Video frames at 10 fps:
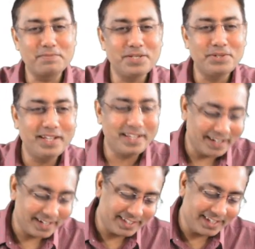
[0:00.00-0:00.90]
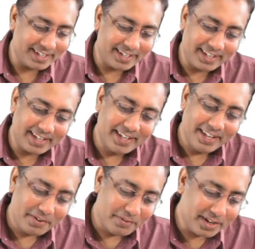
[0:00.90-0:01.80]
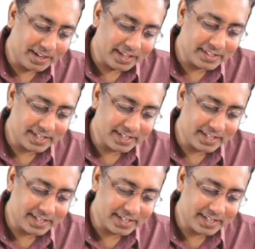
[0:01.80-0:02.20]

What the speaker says: Absolutely correct. Dekh lenge. Very